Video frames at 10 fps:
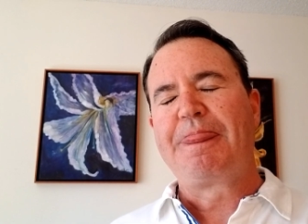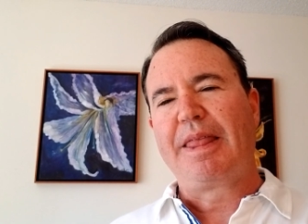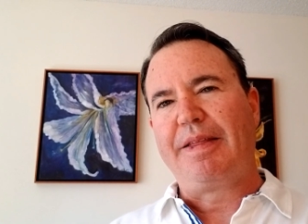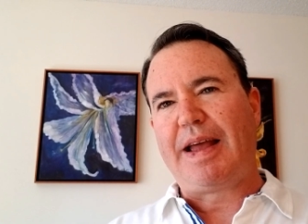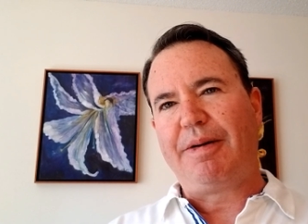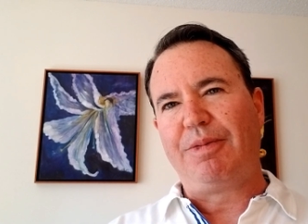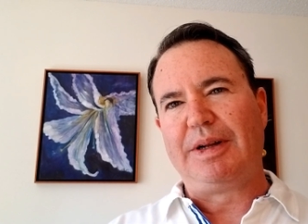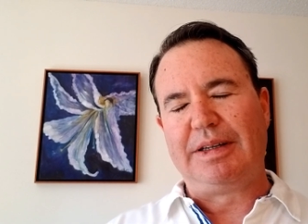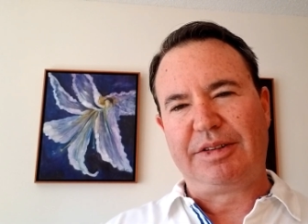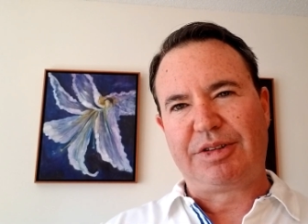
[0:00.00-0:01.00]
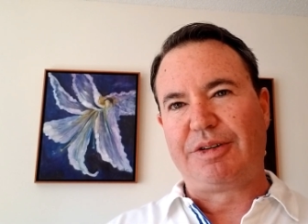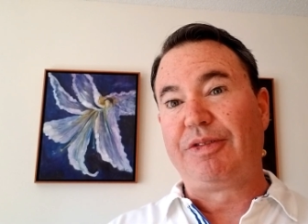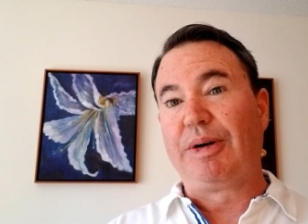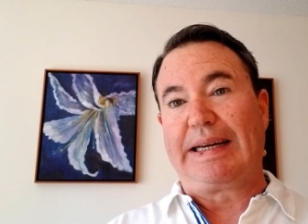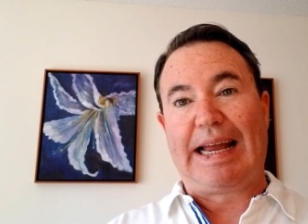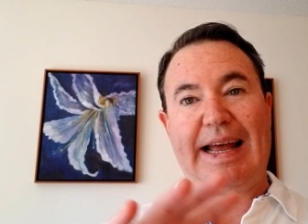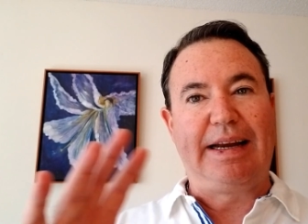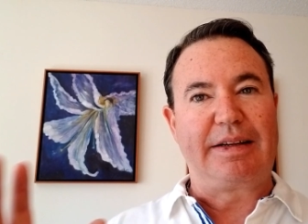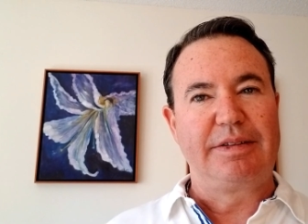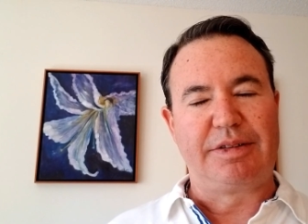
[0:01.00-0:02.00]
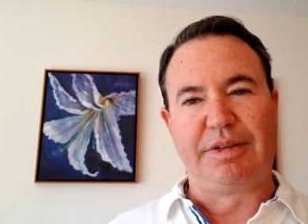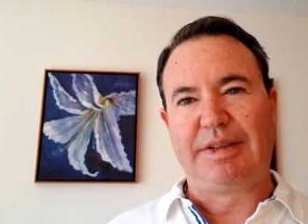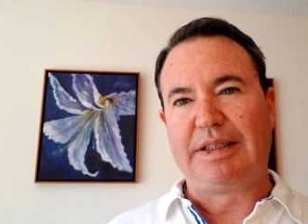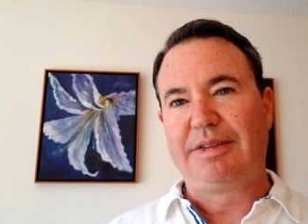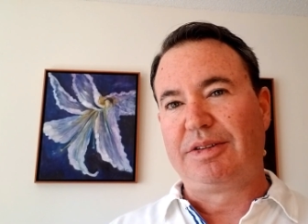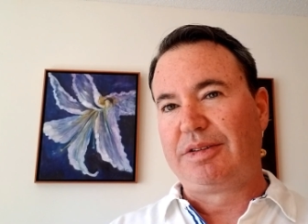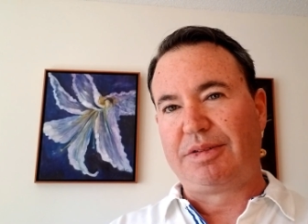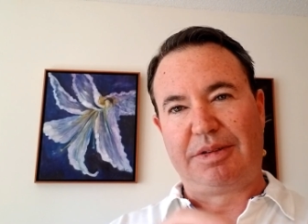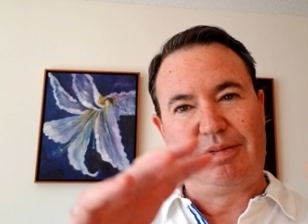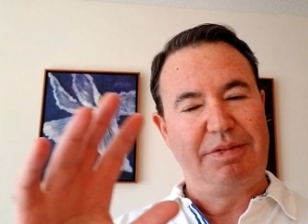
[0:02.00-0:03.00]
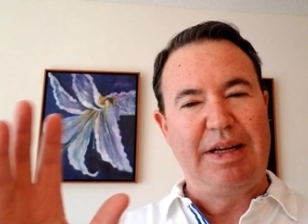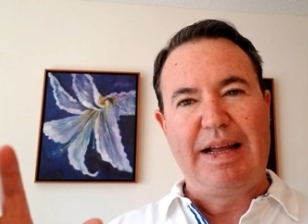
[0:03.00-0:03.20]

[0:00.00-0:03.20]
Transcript: That one is sort of organic. So things just sort of